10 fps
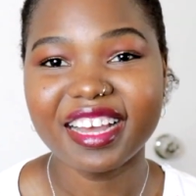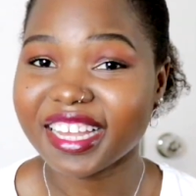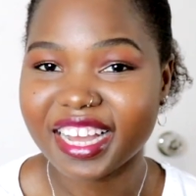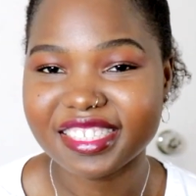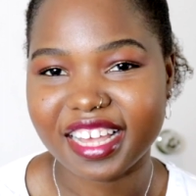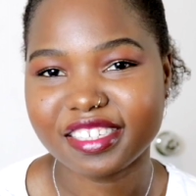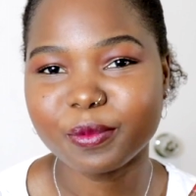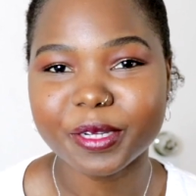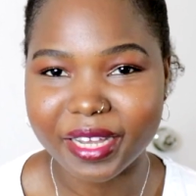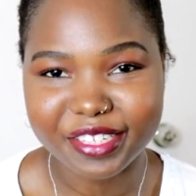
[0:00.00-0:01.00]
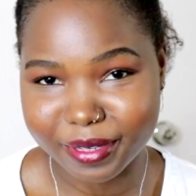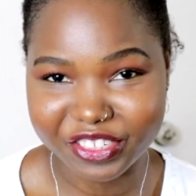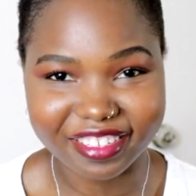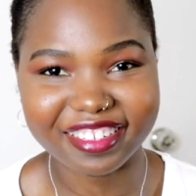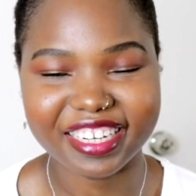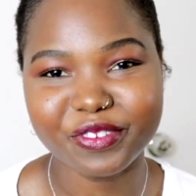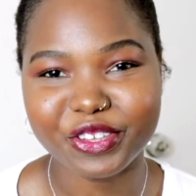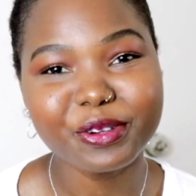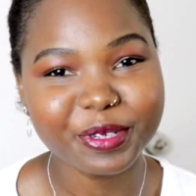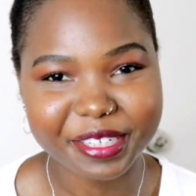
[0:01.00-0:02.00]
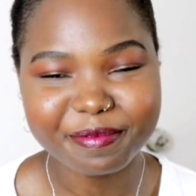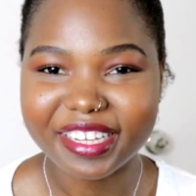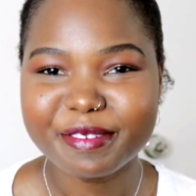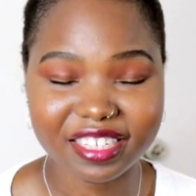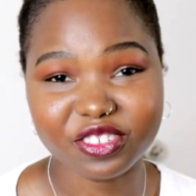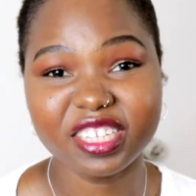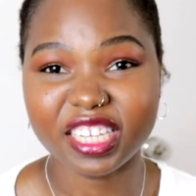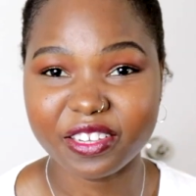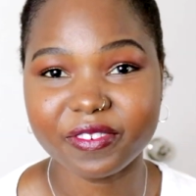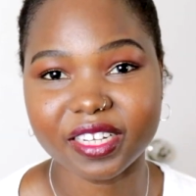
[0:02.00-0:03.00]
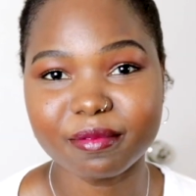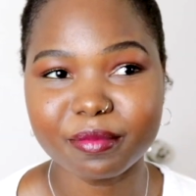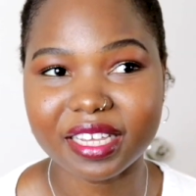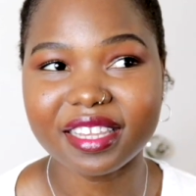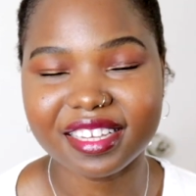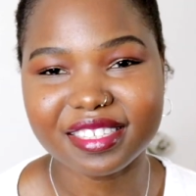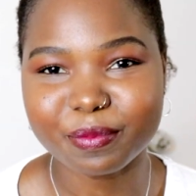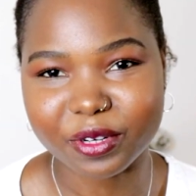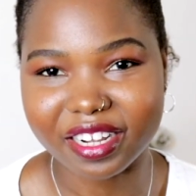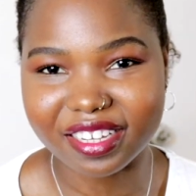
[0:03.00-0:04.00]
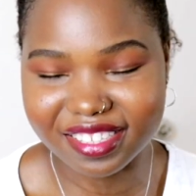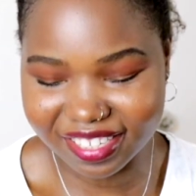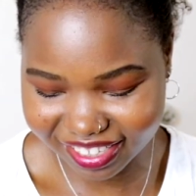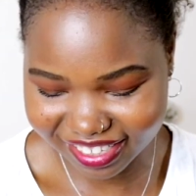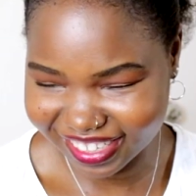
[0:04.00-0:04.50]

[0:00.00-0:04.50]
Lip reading: Hi guys, and welcome back to my channel. And if you're new, welcome. Literally giving me these products.